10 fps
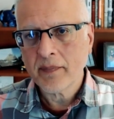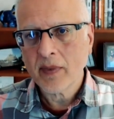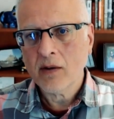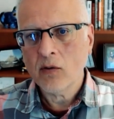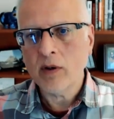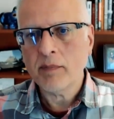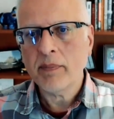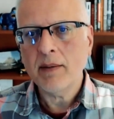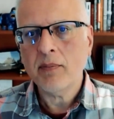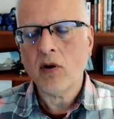what
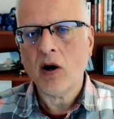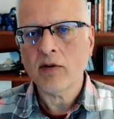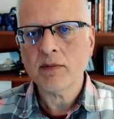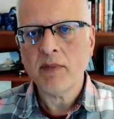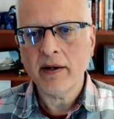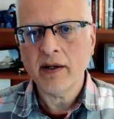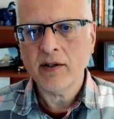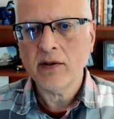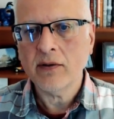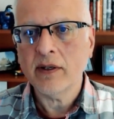people are responding
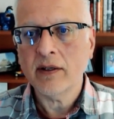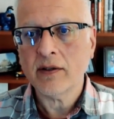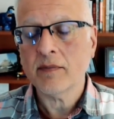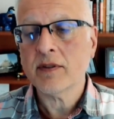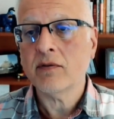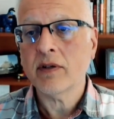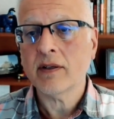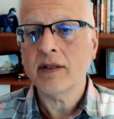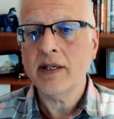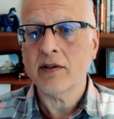to in terms of what the
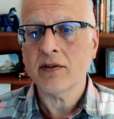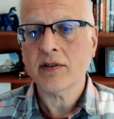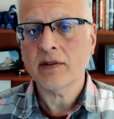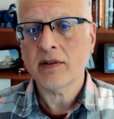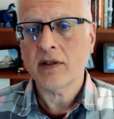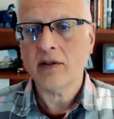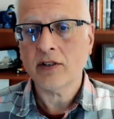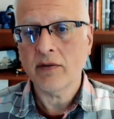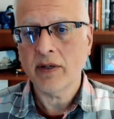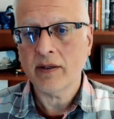leaders are
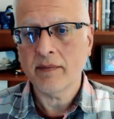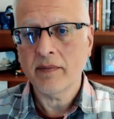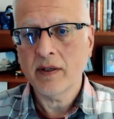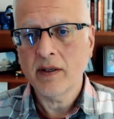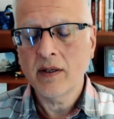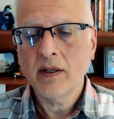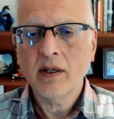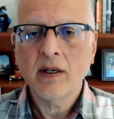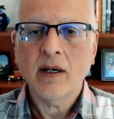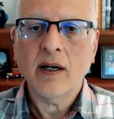showing them.
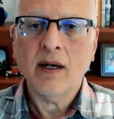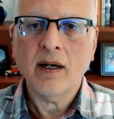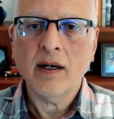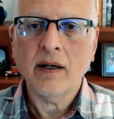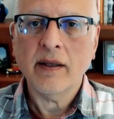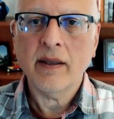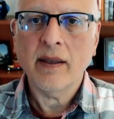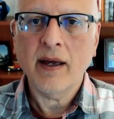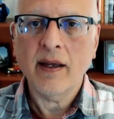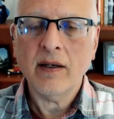
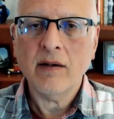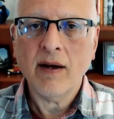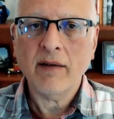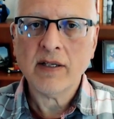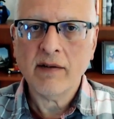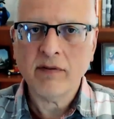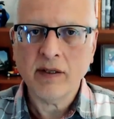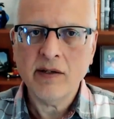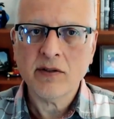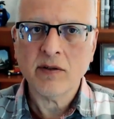That you have to have
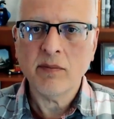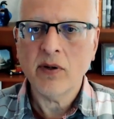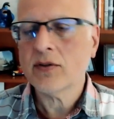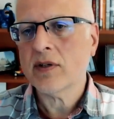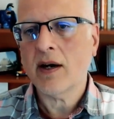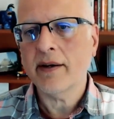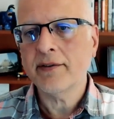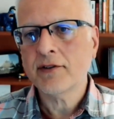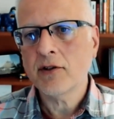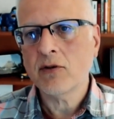leaders on both
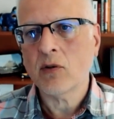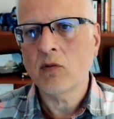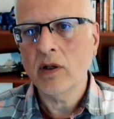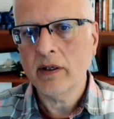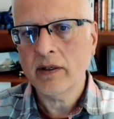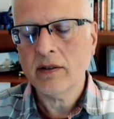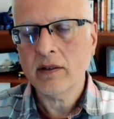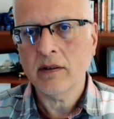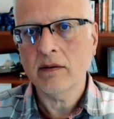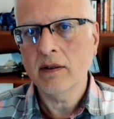sides who are willing
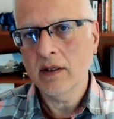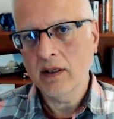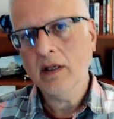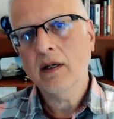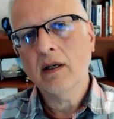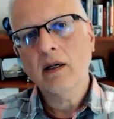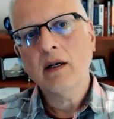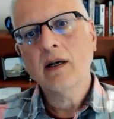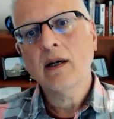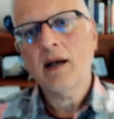to
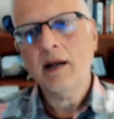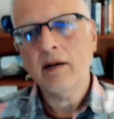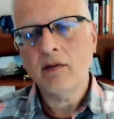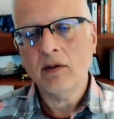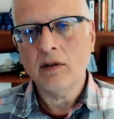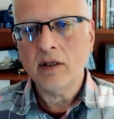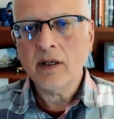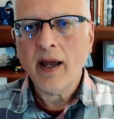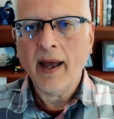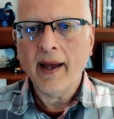kind of look
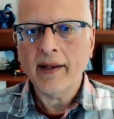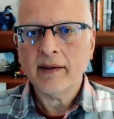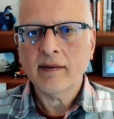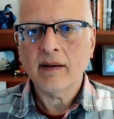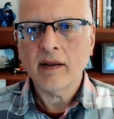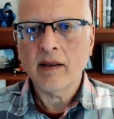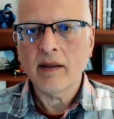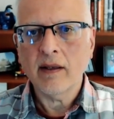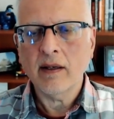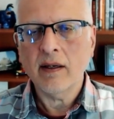at
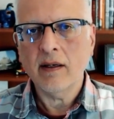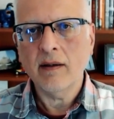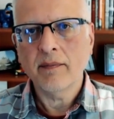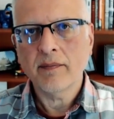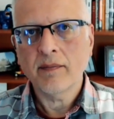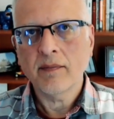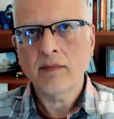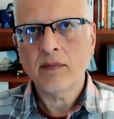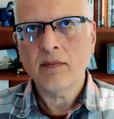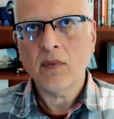the
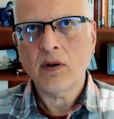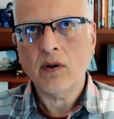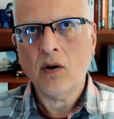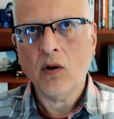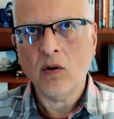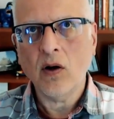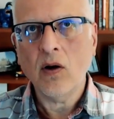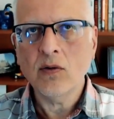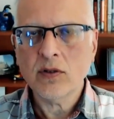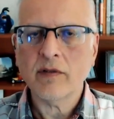whole
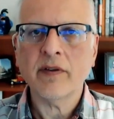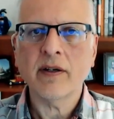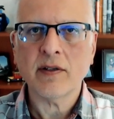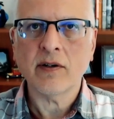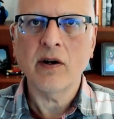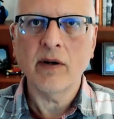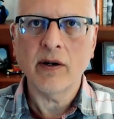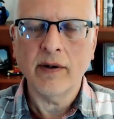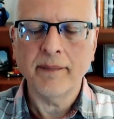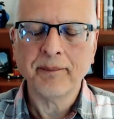host of things that are going on